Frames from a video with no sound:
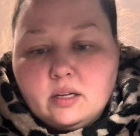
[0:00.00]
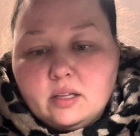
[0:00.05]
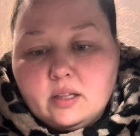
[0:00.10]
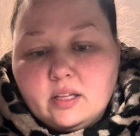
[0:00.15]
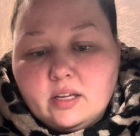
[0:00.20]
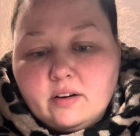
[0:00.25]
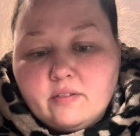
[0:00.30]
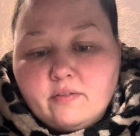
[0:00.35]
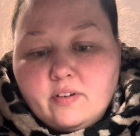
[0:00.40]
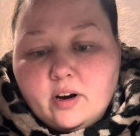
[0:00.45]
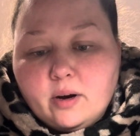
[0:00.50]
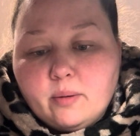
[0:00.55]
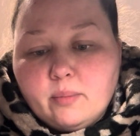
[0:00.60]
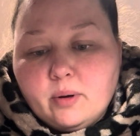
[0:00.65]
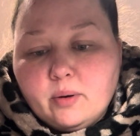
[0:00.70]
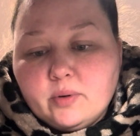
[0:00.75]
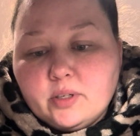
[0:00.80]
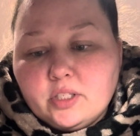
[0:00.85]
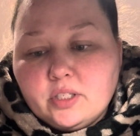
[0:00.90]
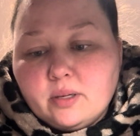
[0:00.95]
The environment
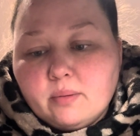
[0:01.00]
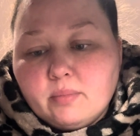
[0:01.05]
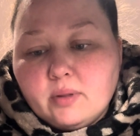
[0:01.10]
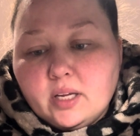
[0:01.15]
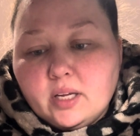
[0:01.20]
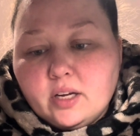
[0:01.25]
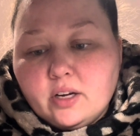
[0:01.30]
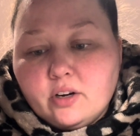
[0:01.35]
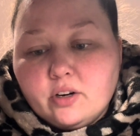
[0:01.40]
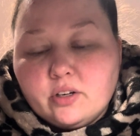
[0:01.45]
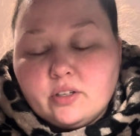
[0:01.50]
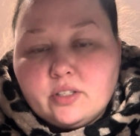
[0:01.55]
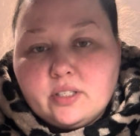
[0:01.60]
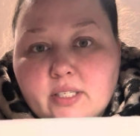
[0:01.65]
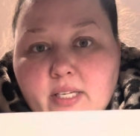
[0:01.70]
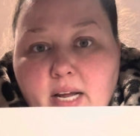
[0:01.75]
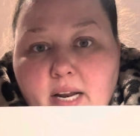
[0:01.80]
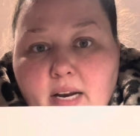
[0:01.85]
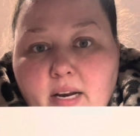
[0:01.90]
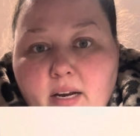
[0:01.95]
in which something occurs
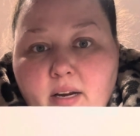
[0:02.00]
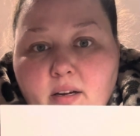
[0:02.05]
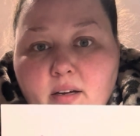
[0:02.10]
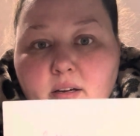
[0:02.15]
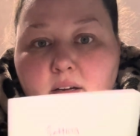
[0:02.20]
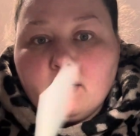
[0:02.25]
setting.